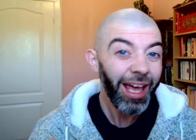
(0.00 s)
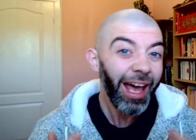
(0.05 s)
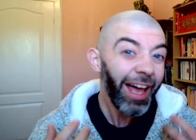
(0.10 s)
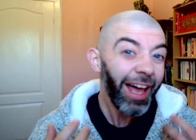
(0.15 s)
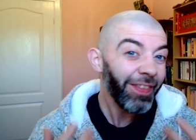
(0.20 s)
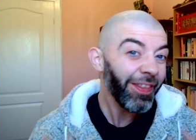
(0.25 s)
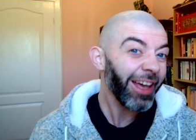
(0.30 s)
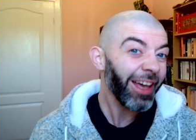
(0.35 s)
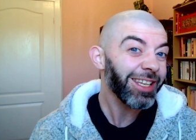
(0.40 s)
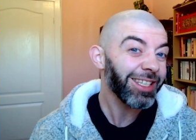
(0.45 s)

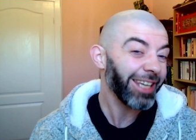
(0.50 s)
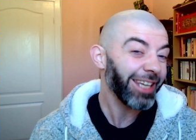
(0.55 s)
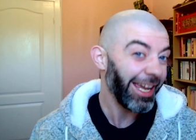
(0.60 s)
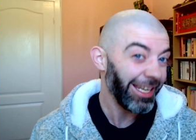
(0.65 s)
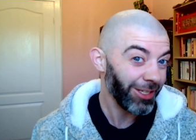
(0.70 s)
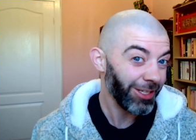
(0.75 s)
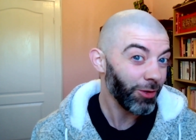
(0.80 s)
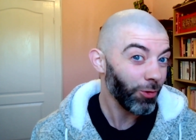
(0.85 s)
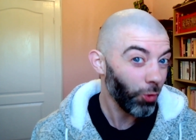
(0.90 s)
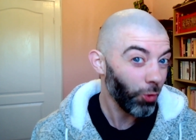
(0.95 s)
And that's
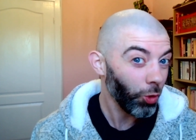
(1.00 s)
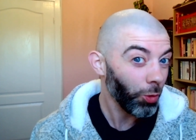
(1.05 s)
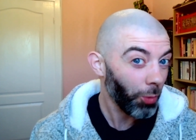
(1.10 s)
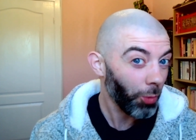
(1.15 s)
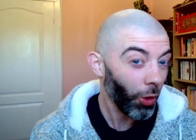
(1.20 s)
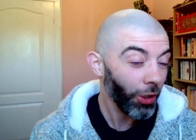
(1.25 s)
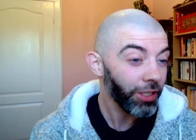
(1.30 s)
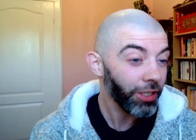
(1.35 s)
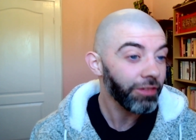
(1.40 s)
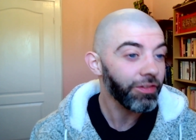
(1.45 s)
kind of the whole
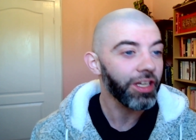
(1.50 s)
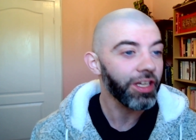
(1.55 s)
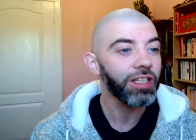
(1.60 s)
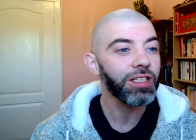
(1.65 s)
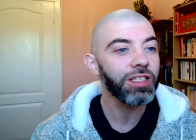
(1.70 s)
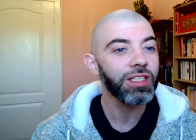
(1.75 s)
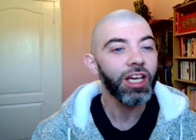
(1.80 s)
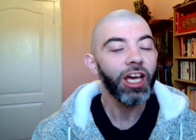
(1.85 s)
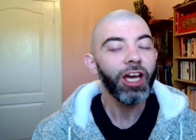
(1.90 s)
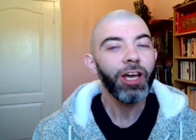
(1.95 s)
point of
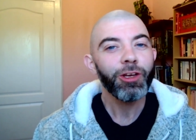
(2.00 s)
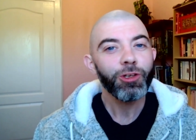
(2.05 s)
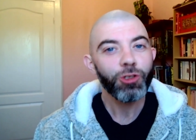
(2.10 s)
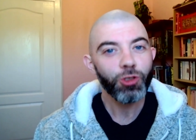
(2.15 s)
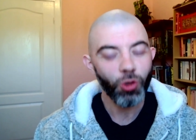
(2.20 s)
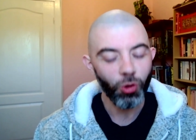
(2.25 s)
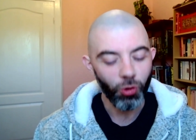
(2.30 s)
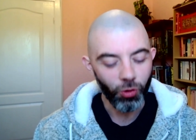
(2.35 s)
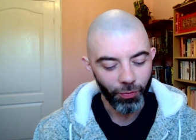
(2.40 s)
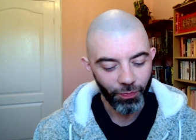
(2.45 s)
this.
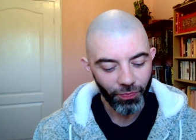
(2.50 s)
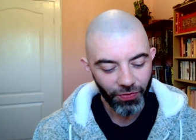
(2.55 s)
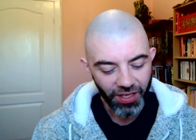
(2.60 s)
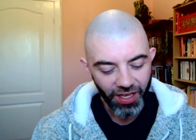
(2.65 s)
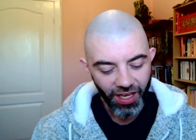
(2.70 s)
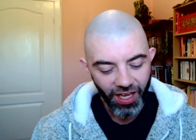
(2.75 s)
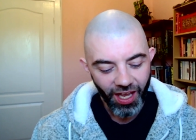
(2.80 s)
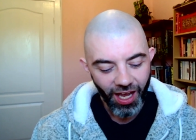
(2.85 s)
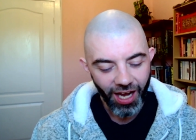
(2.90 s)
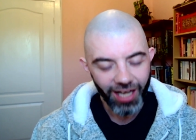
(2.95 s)
So,
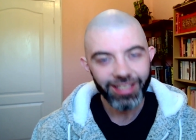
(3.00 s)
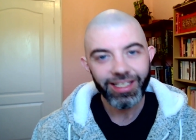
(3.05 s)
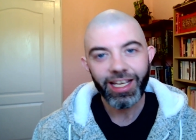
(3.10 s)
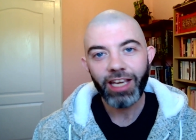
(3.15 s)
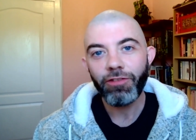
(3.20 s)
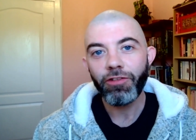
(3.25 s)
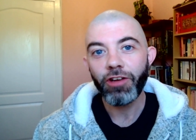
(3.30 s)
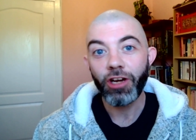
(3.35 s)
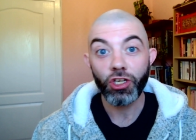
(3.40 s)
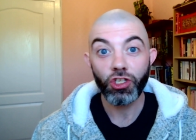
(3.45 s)
a
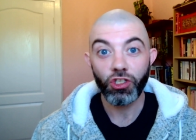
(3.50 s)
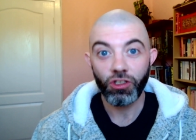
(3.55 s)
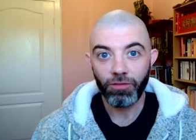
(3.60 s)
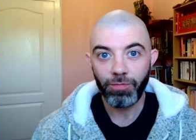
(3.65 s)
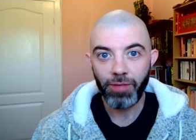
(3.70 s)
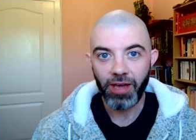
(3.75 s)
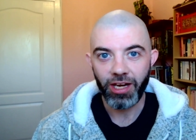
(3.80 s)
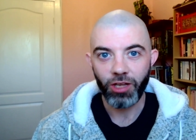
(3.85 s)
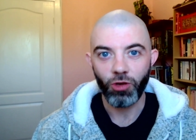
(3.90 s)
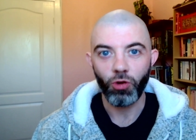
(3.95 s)
definition of
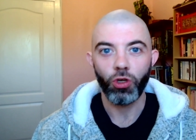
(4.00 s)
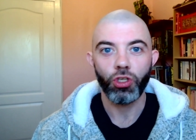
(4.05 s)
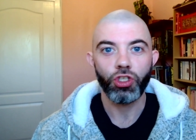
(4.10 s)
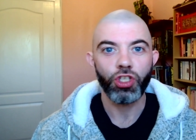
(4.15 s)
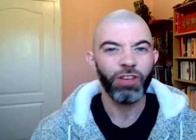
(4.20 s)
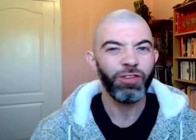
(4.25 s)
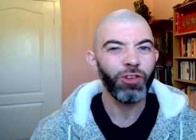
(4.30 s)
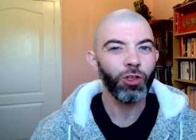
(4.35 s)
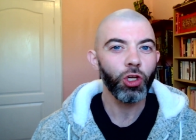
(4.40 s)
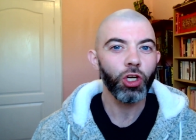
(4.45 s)
pedagogy.
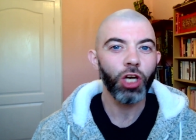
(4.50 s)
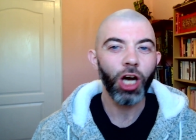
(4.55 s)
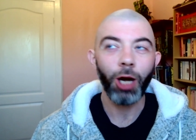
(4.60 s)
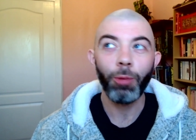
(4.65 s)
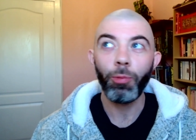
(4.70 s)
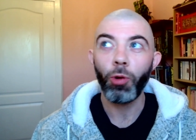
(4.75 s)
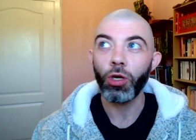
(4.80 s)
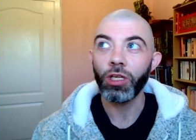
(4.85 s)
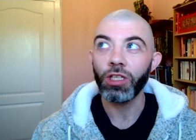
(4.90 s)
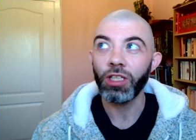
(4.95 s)
If you look it
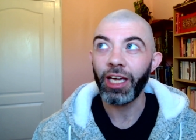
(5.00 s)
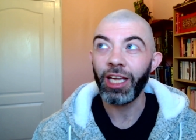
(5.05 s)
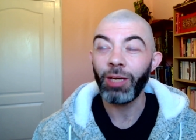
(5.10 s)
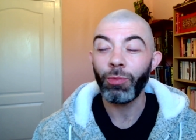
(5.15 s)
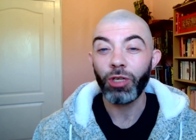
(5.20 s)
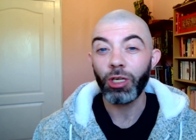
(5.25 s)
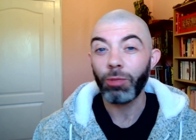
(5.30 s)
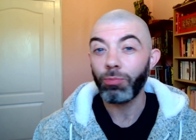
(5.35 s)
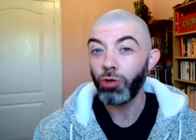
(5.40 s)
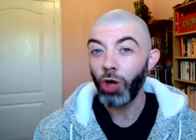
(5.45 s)
up online,
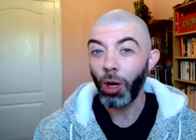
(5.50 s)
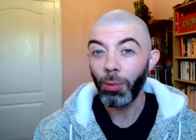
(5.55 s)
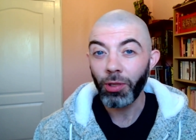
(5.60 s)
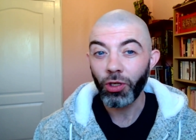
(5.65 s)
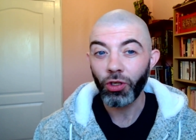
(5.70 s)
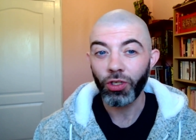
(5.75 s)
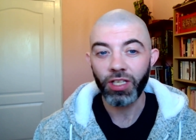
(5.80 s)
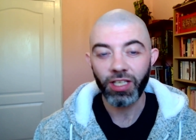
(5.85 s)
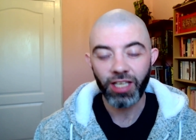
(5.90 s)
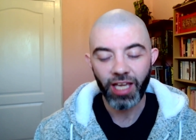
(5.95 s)
what you're probably
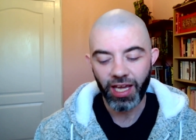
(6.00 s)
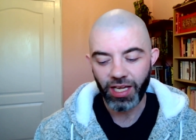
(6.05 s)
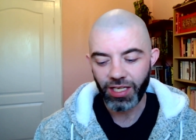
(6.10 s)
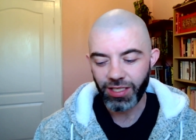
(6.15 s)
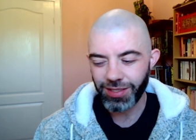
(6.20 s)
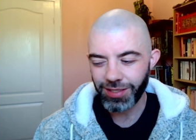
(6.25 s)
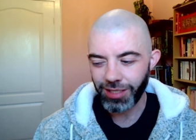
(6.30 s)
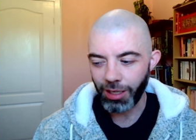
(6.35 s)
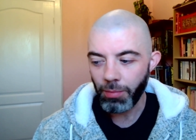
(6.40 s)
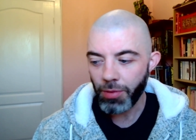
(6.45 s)
going to get
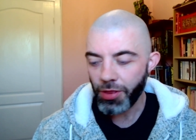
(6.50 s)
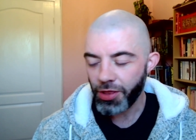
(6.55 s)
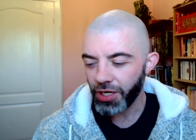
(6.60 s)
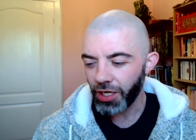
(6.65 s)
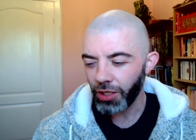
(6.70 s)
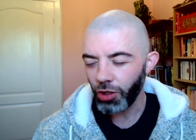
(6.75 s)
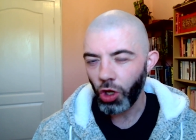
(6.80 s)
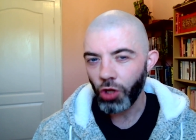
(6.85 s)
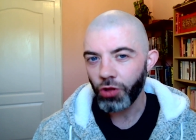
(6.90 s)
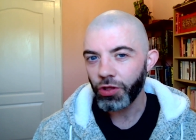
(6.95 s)
is something
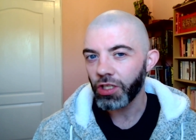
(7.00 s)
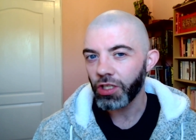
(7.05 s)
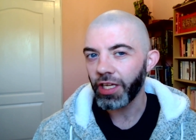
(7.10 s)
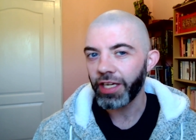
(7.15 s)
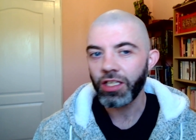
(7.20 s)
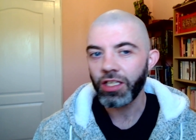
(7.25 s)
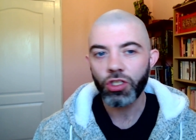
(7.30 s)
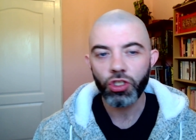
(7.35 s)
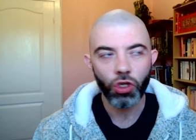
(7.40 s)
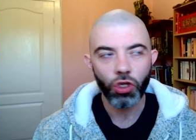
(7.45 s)
along the
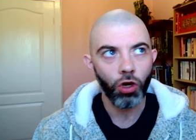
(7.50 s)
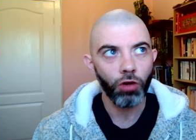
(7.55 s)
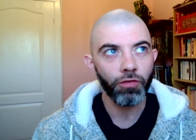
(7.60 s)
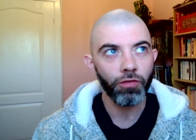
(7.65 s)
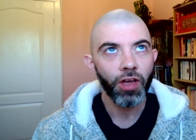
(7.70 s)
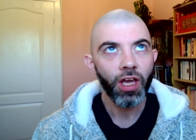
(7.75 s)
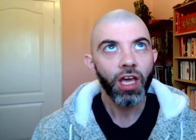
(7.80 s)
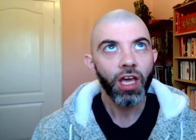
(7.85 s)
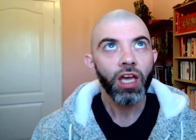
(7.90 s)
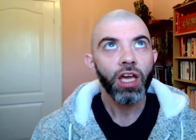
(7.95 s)
lines of
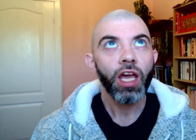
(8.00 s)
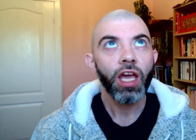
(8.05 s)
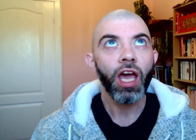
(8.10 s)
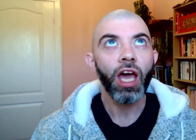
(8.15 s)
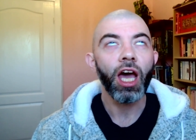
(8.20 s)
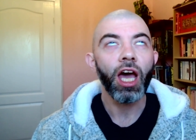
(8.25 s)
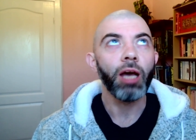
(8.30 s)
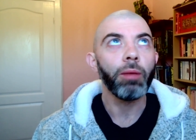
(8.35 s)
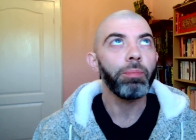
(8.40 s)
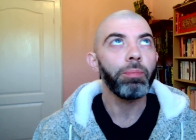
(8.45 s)

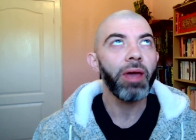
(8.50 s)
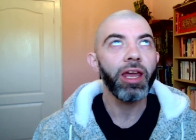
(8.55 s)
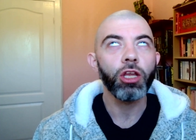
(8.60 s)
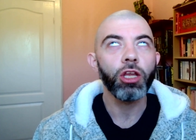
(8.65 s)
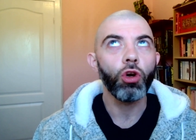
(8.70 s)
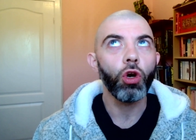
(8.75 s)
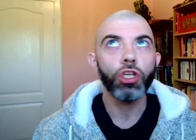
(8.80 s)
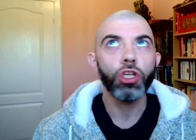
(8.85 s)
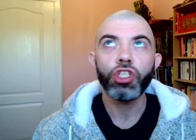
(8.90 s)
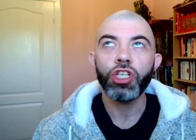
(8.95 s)

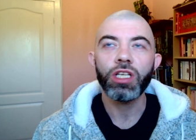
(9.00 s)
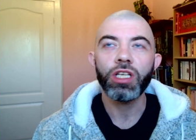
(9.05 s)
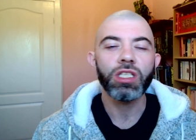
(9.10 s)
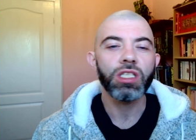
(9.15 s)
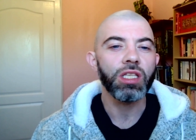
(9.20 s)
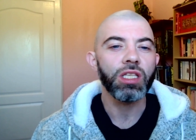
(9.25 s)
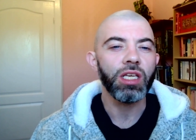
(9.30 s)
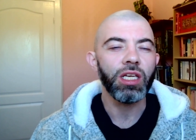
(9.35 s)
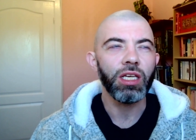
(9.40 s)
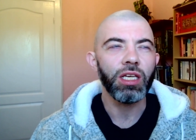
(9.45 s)
pedagogy is
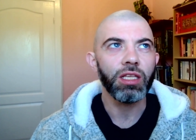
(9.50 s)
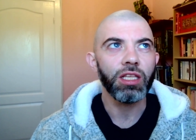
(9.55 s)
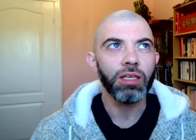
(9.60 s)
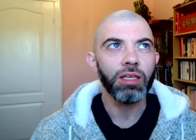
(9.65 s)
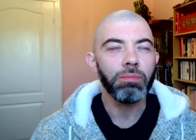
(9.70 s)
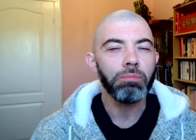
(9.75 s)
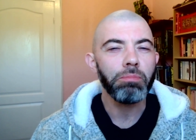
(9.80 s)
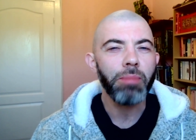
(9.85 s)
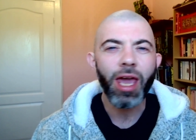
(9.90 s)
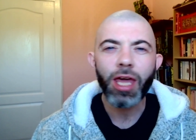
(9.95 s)
the
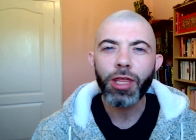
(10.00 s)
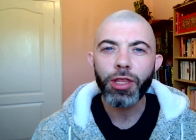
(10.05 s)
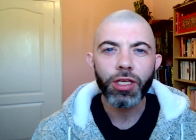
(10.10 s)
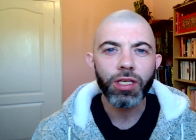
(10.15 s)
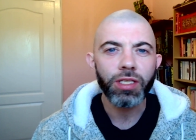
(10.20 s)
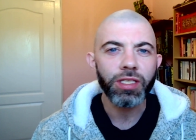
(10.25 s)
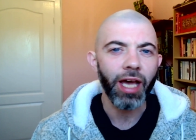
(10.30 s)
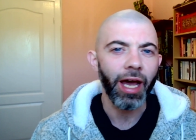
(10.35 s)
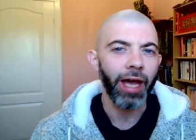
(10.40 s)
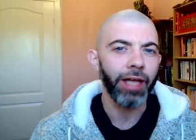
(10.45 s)

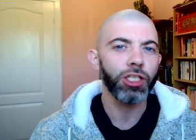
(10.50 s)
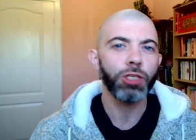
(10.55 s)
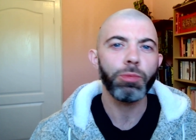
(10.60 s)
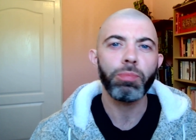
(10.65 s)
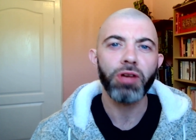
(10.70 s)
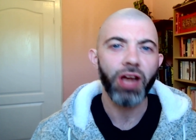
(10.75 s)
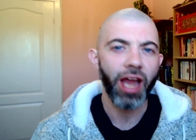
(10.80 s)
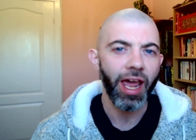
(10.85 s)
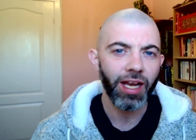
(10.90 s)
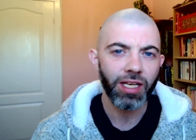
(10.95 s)
method and
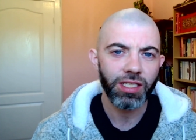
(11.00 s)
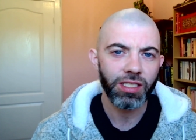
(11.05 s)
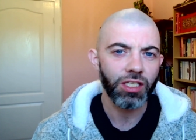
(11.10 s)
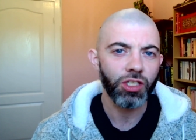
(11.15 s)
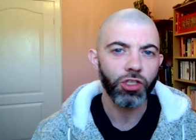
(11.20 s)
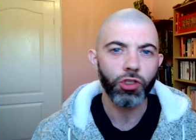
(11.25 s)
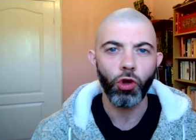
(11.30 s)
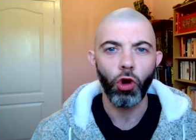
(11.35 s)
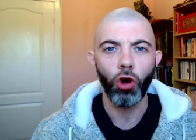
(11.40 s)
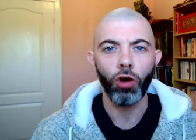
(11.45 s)

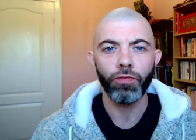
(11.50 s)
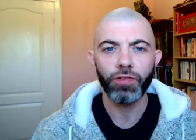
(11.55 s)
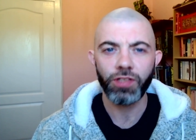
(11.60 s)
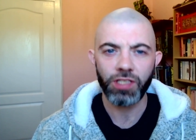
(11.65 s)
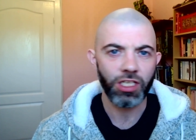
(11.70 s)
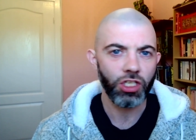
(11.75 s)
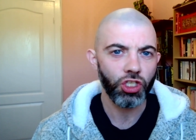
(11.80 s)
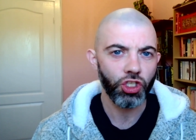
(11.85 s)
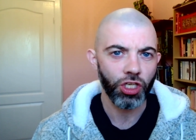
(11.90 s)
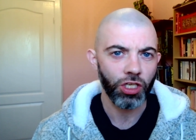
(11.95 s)
practice of
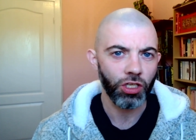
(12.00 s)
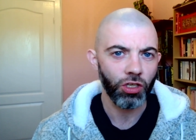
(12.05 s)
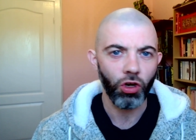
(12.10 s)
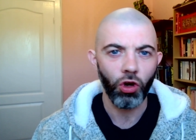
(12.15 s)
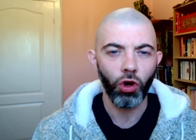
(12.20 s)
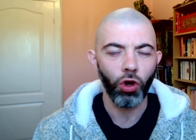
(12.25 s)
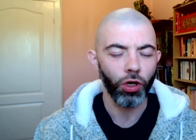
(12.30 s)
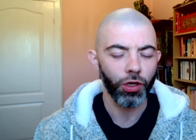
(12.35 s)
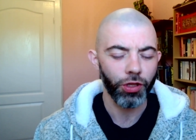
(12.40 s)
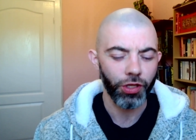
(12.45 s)
teaching,
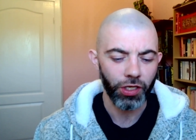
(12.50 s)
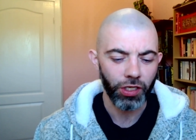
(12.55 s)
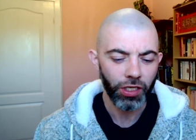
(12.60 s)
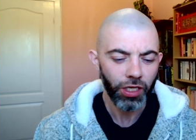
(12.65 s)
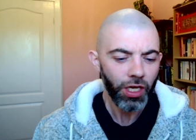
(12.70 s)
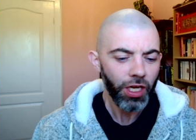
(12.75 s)
or the